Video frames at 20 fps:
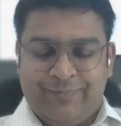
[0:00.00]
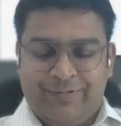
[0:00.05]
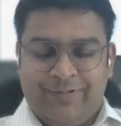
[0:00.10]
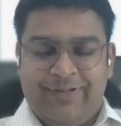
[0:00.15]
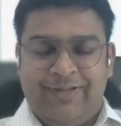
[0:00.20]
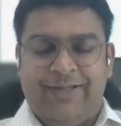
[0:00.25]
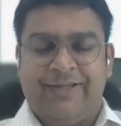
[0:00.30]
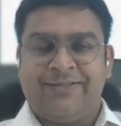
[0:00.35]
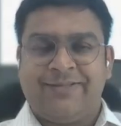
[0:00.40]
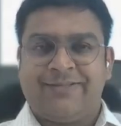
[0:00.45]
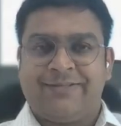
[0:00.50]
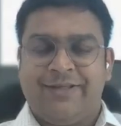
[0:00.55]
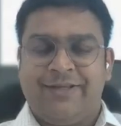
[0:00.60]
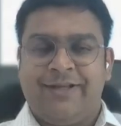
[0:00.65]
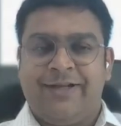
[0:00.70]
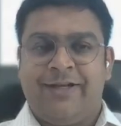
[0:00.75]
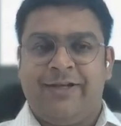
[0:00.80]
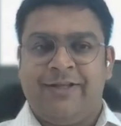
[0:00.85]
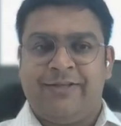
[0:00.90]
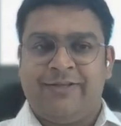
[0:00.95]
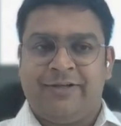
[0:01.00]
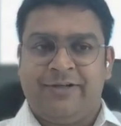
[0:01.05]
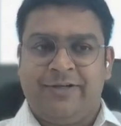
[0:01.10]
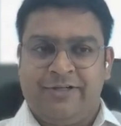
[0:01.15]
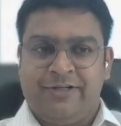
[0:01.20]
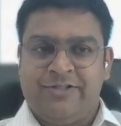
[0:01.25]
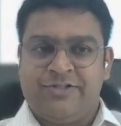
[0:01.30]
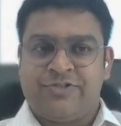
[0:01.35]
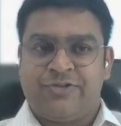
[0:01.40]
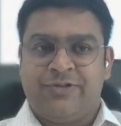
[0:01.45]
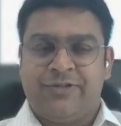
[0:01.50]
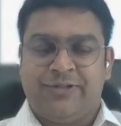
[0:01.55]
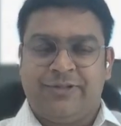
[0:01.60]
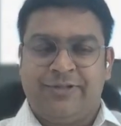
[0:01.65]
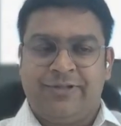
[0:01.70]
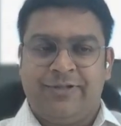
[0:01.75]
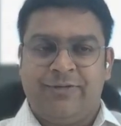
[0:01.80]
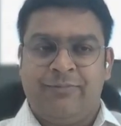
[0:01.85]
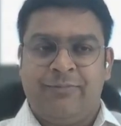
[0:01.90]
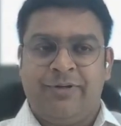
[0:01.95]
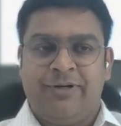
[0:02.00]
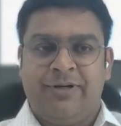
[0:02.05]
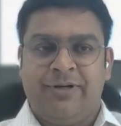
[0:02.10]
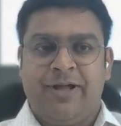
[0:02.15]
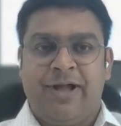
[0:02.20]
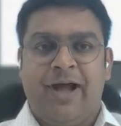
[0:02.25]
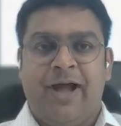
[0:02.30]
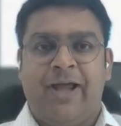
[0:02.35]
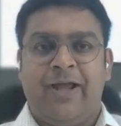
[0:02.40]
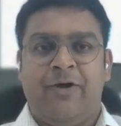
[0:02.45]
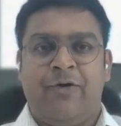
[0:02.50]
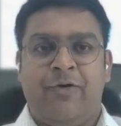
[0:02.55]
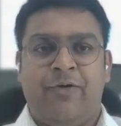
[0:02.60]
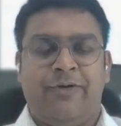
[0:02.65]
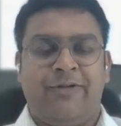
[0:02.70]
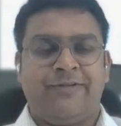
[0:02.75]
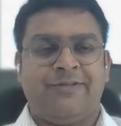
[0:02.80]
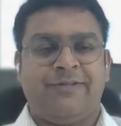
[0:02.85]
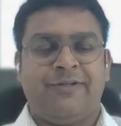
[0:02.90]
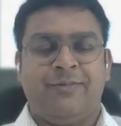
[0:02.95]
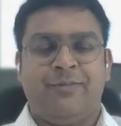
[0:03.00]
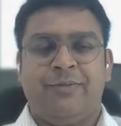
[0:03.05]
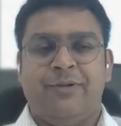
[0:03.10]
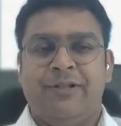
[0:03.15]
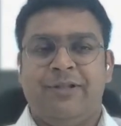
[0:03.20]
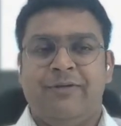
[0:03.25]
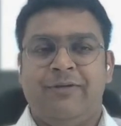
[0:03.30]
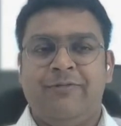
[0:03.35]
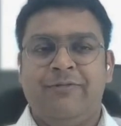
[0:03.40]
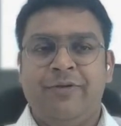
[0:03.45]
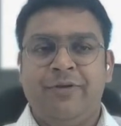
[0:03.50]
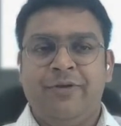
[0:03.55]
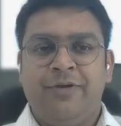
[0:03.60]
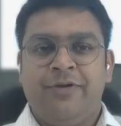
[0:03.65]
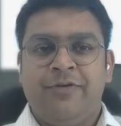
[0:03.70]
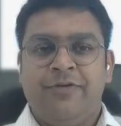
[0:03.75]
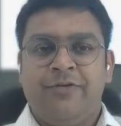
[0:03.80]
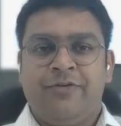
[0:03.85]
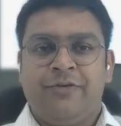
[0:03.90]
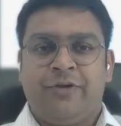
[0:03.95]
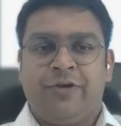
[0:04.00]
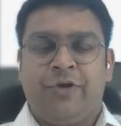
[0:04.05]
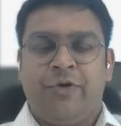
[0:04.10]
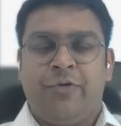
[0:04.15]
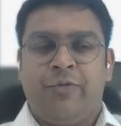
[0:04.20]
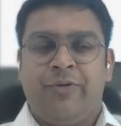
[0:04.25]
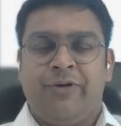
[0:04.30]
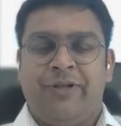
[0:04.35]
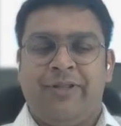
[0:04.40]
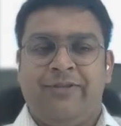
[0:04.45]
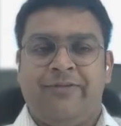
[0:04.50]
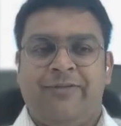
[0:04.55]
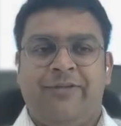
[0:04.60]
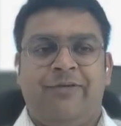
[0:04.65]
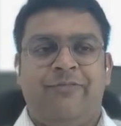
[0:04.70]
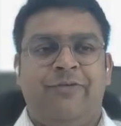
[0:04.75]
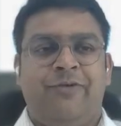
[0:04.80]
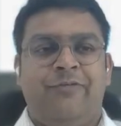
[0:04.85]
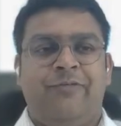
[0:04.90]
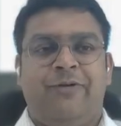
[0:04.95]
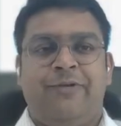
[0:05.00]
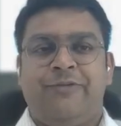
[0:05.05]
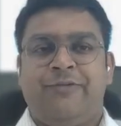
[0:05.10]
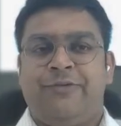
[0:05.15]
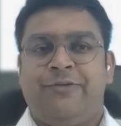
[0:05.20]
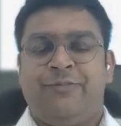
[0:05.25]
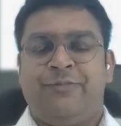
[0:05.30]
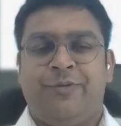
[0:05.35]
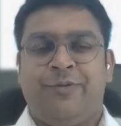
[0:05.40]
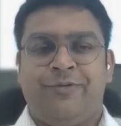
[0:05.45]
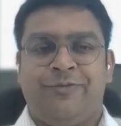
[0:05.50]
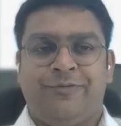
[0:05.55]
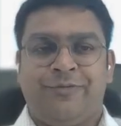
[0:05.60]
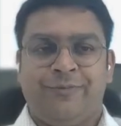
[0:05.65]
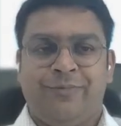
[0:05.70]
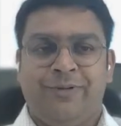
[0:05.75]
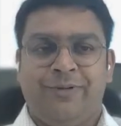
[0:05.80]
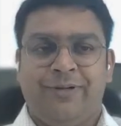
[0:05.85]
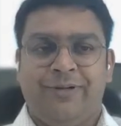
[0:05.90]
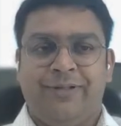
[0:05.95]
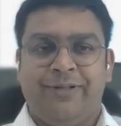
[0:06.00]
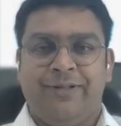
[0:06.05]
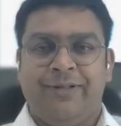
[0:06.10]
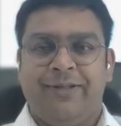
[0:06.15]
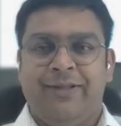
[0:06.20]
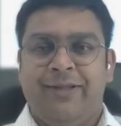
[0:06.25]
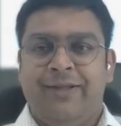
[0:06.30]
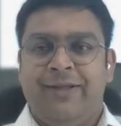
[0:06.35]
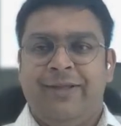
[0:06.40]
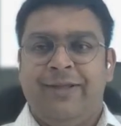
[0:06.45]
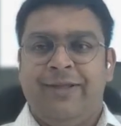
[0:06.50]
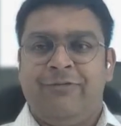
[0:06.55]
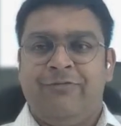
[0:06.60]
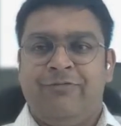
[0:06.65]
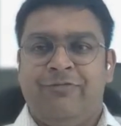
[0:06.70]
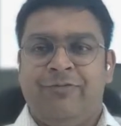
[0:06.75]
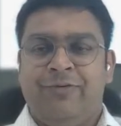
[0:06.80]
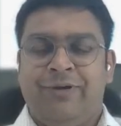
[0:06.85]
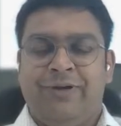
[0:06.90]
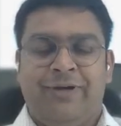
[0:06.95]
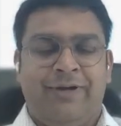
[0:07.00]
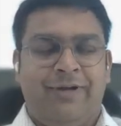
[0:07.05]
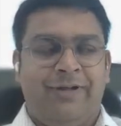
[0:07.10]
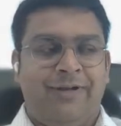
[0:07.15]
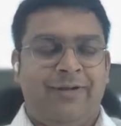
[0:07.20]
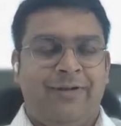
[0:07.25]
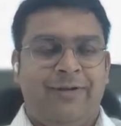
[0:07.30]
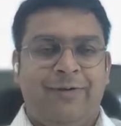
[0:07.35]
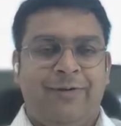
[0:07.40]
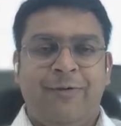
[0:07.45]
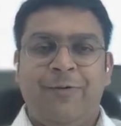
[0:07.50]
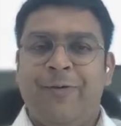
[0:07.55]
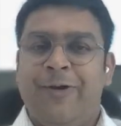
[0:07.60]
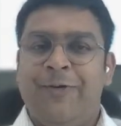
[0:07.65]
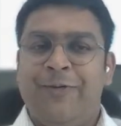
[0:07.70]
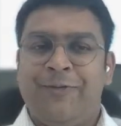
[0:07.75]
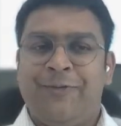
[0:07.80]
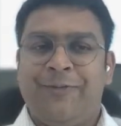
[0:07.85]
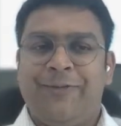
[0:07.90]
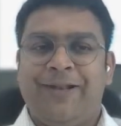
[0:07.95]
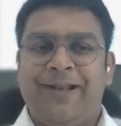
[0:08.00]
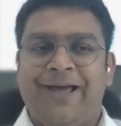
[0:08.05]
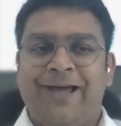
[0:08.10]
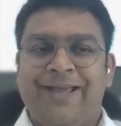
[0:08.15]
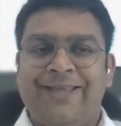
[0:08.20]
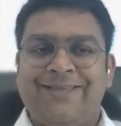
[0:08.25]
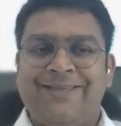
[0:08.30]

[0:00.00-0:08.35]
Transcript: Yes, it is a cultural thing, but I honestly believe security is everyone's responsibility. If we are going to rely